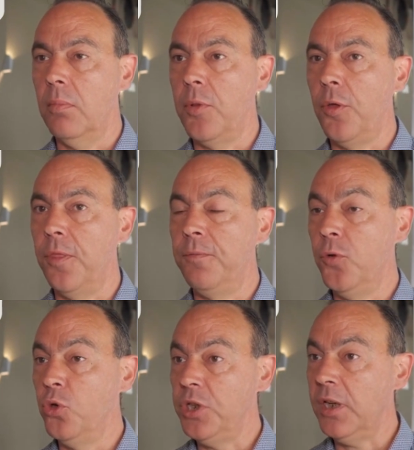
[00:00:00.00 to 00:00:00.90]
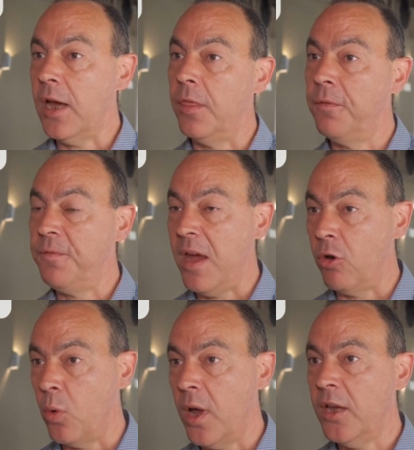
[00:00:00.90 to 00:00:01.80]
both the Fuji and the FAIR
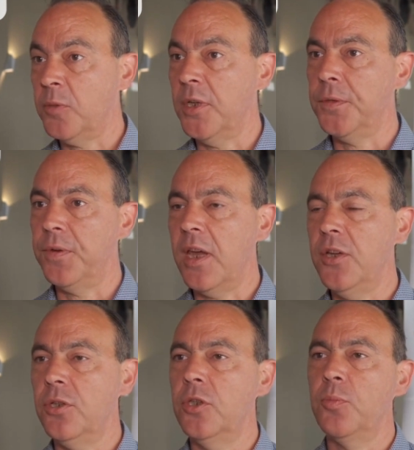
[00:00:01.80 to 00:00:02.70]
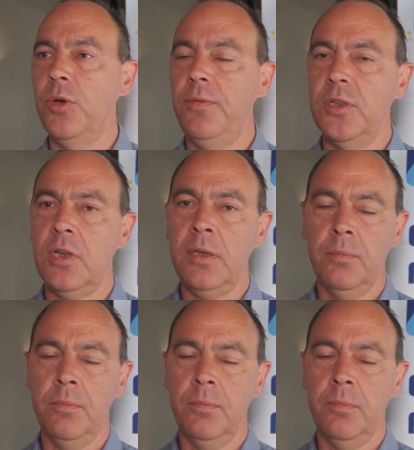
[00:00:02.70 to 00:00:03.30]
Aware specifications previously.